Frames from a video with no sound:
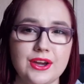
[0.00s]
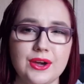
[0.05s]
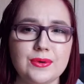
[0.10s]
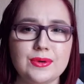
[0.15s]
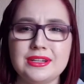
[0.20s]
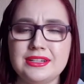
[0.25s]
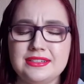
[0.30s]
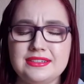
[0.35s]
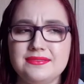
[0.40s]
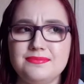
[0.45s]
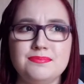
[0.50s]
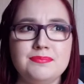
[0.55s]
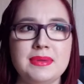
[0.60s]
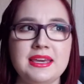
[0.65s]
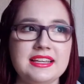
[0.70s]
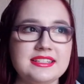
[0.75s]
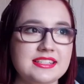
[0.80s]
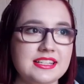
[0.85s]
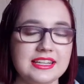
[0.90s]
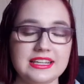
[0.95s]
it
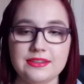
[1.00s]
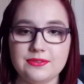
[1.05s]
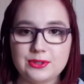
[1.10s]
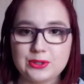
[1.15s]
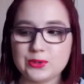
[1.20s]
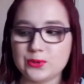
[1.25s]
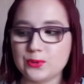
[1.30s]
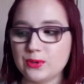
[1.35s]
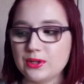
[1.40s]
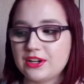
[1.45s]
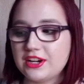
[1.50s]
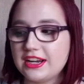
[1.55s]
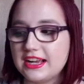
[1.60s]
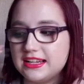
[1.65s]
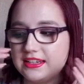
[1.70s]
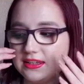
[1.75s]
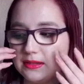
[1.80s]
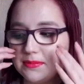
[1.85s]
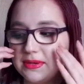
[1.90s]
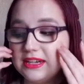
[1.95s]
makes it even cooler.
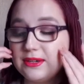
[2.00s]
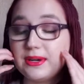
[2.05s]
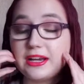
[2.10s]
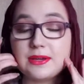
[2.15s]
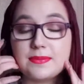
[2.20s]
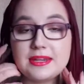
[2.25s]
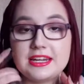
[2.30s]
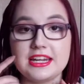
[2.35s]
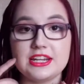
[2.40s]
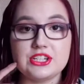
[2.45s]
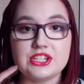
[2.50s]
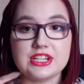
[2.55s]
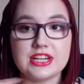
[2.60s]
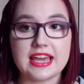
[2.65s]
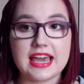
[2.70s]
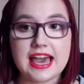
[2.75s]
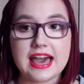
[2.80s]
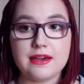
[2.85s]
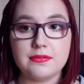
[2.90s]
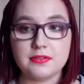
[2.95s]
And the main recommendation I
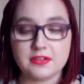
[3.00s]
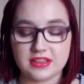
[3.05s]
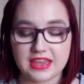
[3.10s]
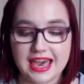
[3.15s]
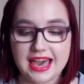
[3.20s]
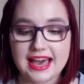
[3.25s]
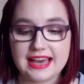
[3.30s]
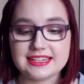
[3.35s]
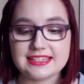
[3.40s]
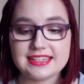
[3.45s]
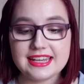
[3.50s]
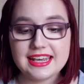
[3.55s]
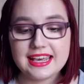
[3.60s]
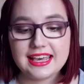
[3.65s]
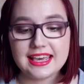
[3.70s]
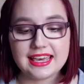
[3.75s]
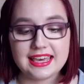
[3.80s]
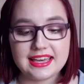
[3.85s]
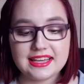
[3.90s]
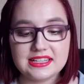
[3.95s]
have for that
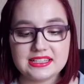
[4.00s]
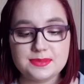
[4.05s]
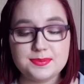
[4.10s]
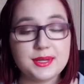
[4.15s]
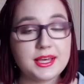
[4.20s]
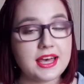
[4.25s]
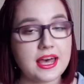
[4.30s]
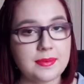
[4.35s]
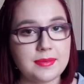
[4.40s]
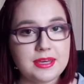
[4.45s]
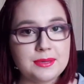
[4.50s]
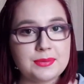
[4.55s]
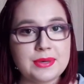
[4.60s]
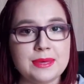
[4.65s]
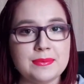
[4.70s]
is Becoming by